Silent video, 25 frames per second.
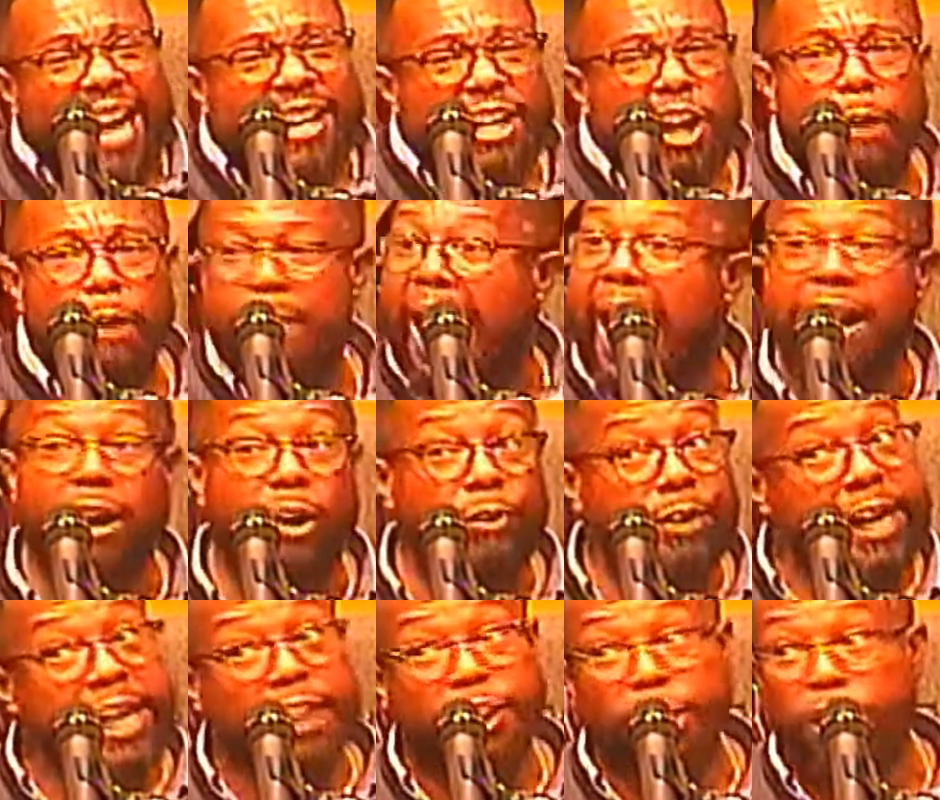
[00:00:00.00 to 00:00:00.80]
no, I
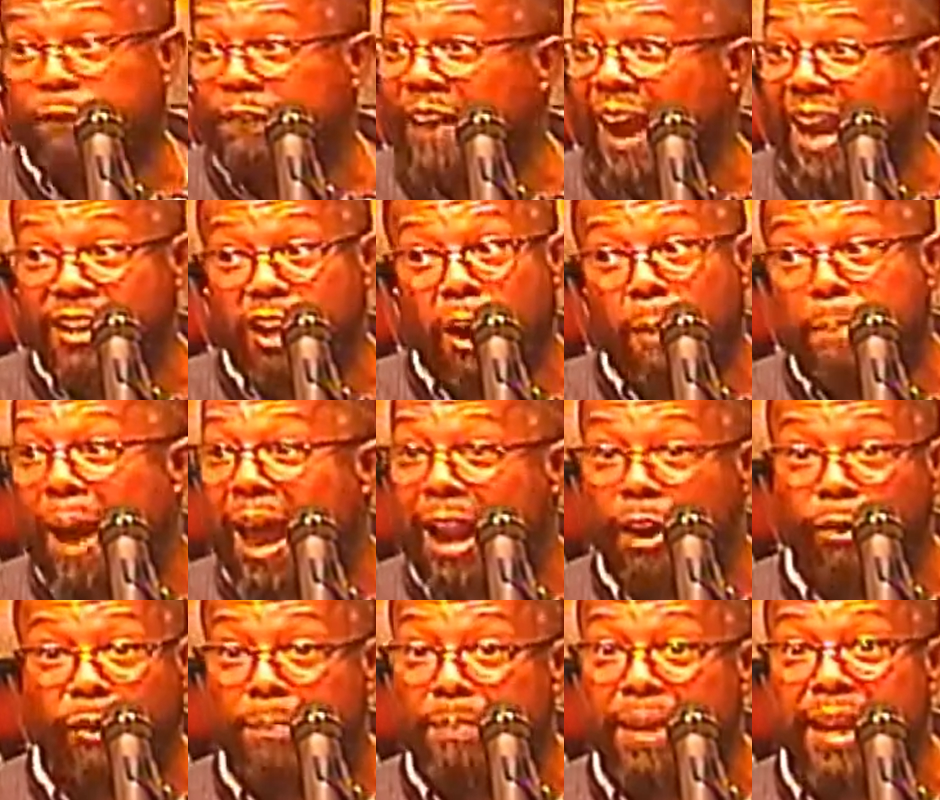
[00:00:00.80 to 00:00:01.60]
don't need you fighting no
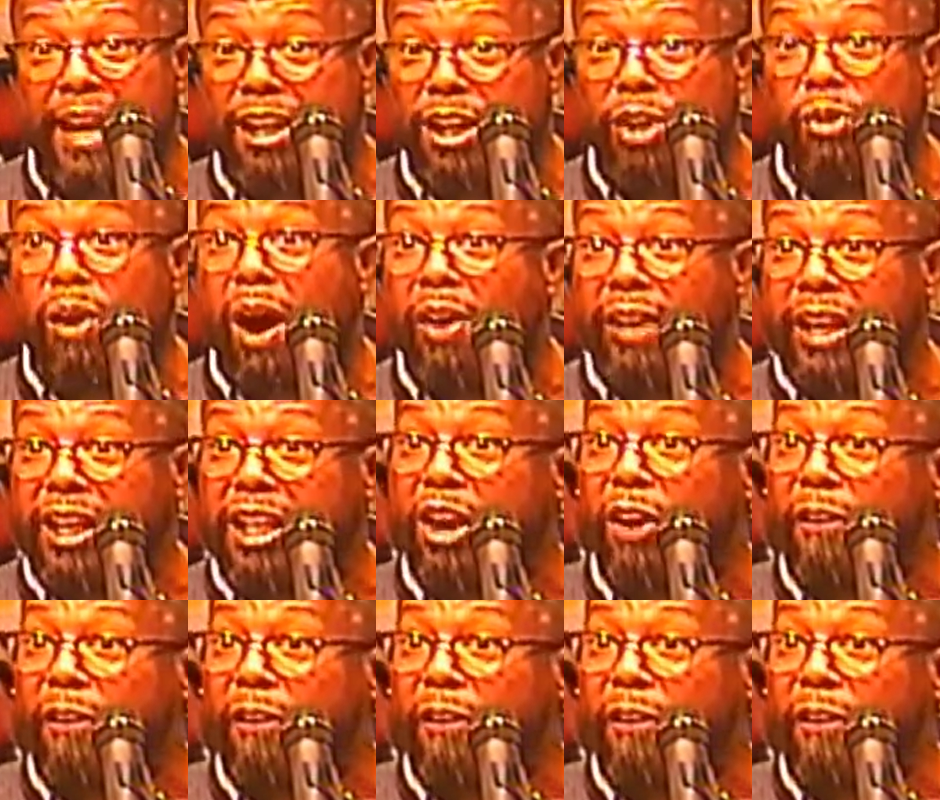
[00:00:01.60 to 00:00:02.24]
battle with me and you all in your